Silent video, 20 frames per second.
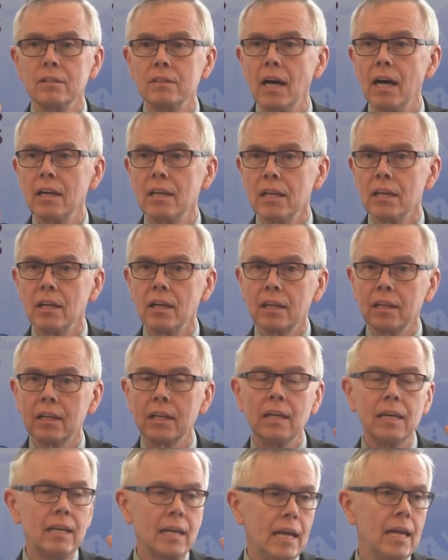done in
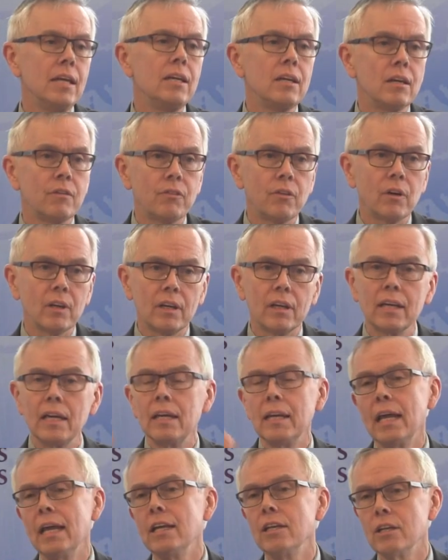a for a
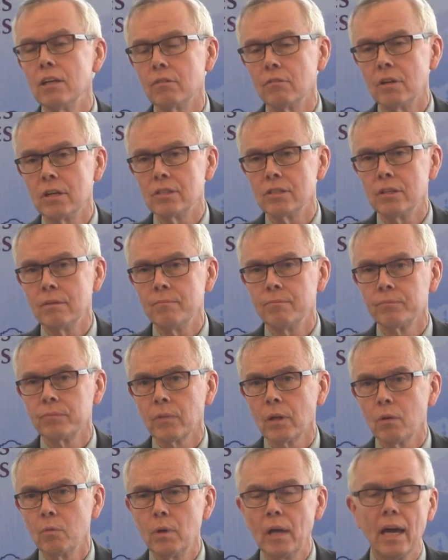Canadian reason.
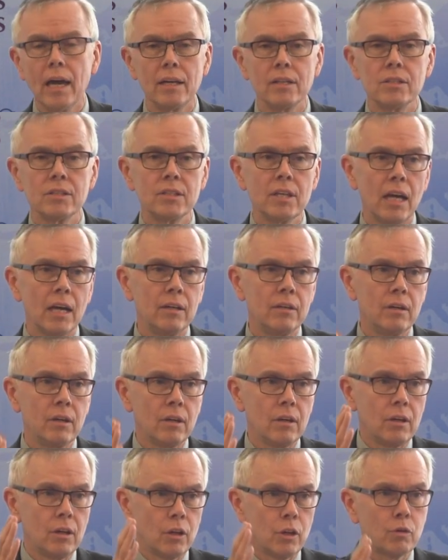We had
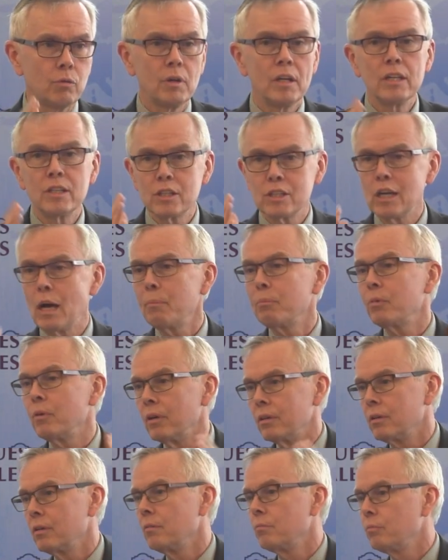instead three
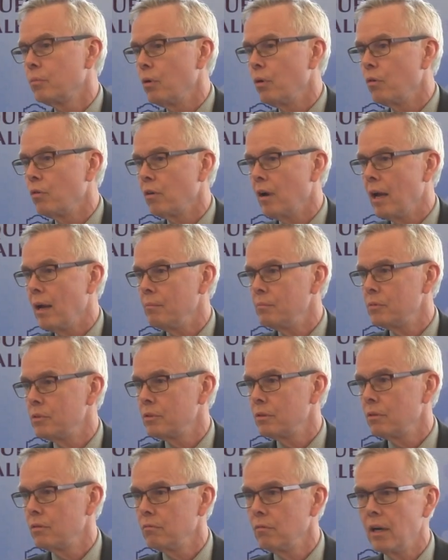separate
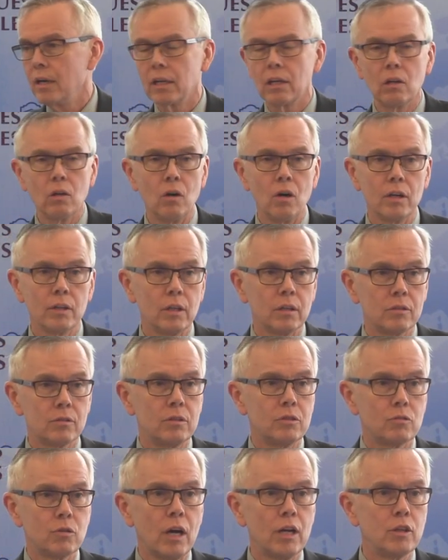programs running along
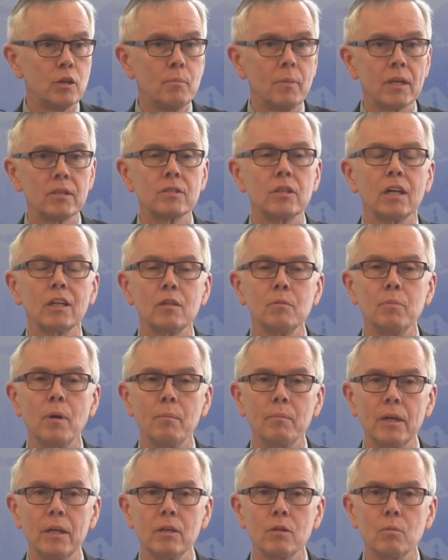that tried their best not to
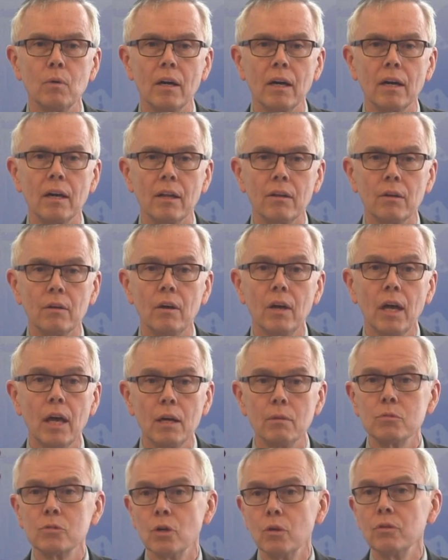bump into one another.
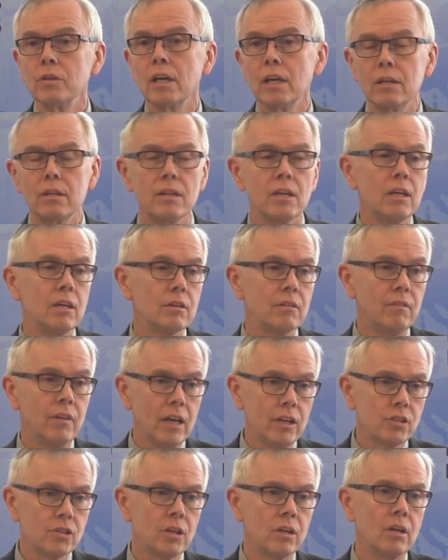And it was only the
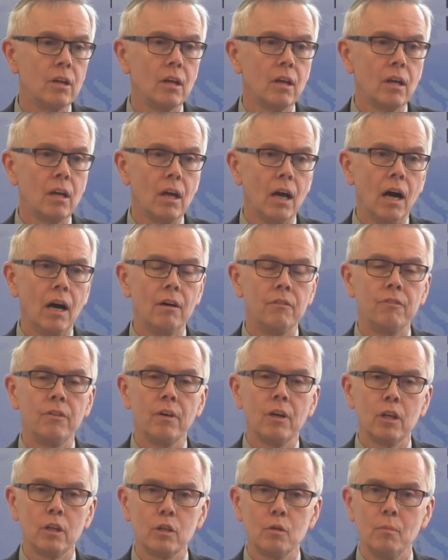intervention
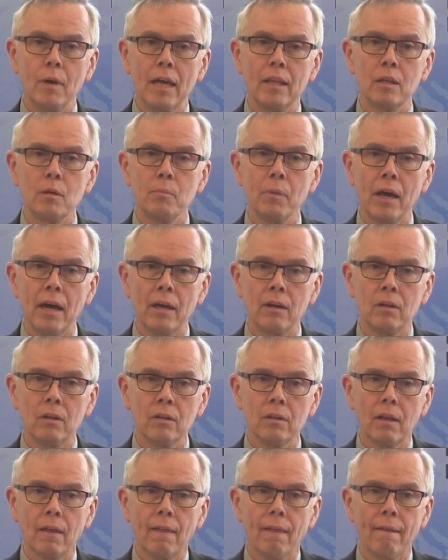of the Manley
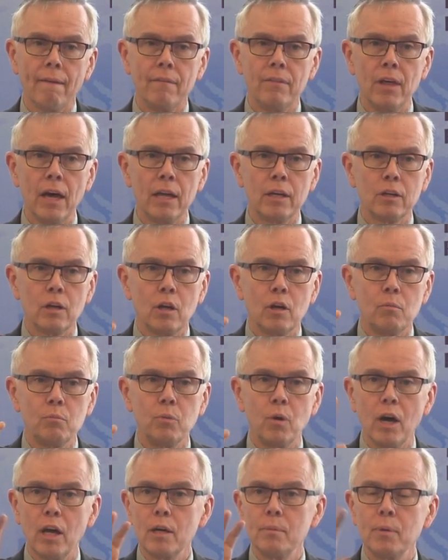panel that
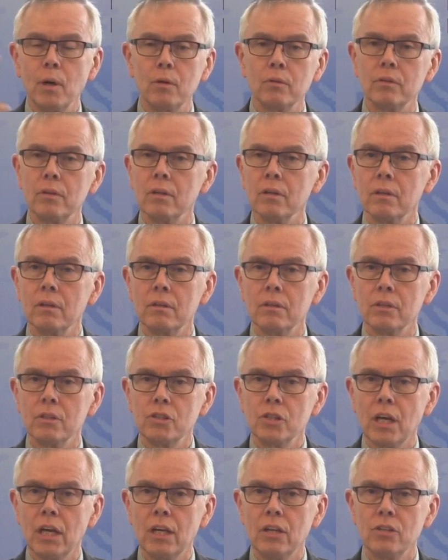brought about the, the
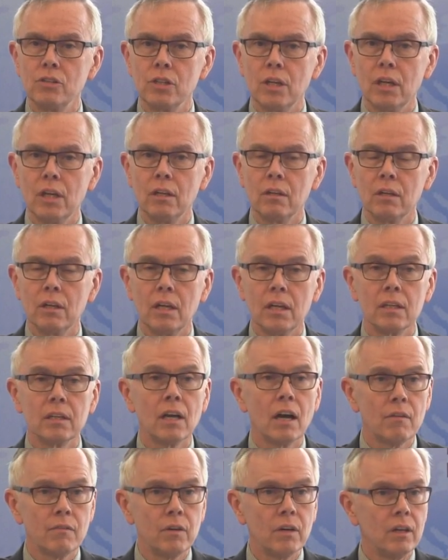change in, in
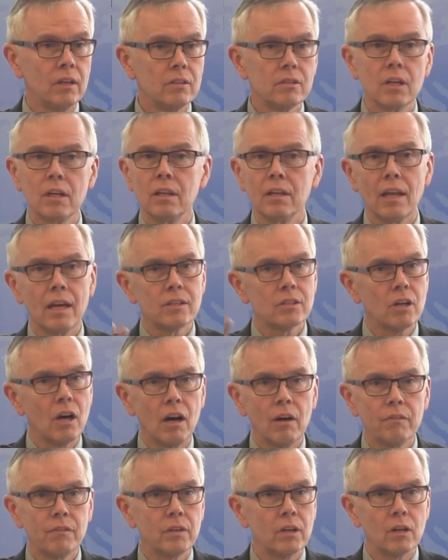governance. And that's
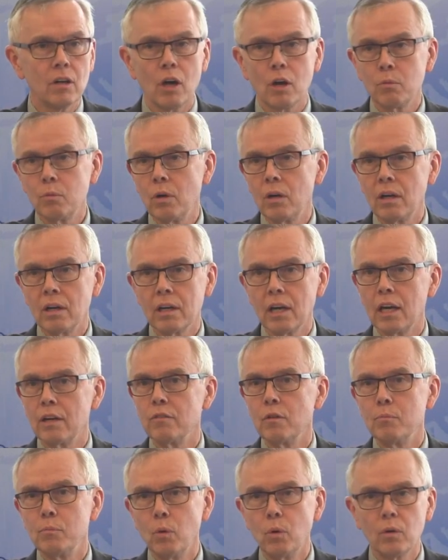often in Ottawa kind
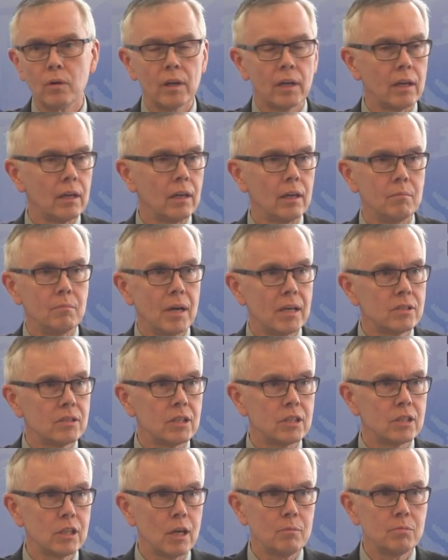of a boring and
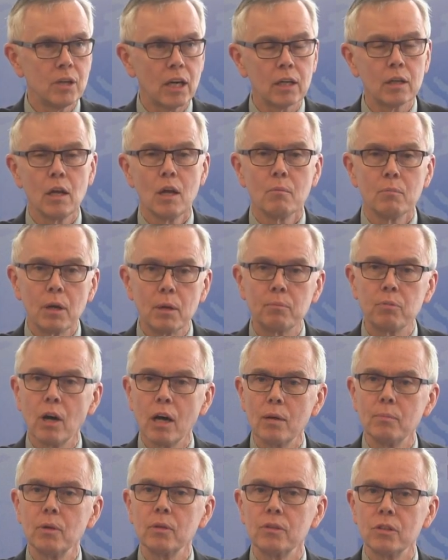messy subject, but it
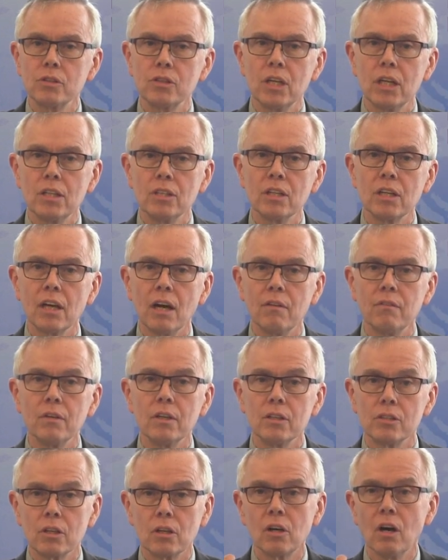brought about the change in
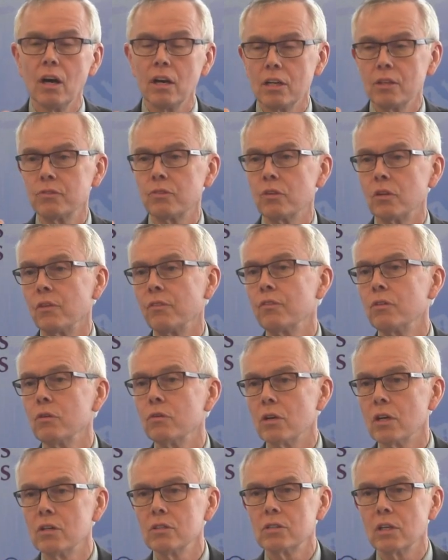governance that got us for a
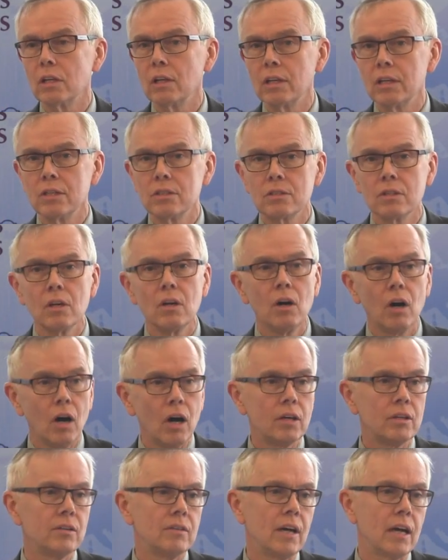few years at least
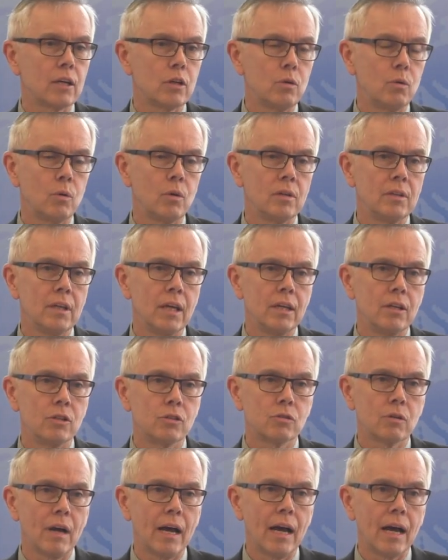onto that
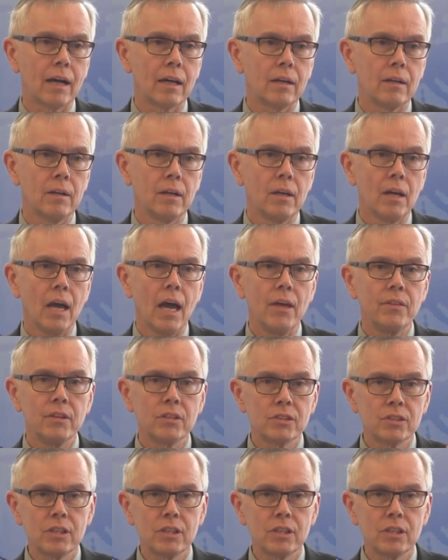coordinated track. And the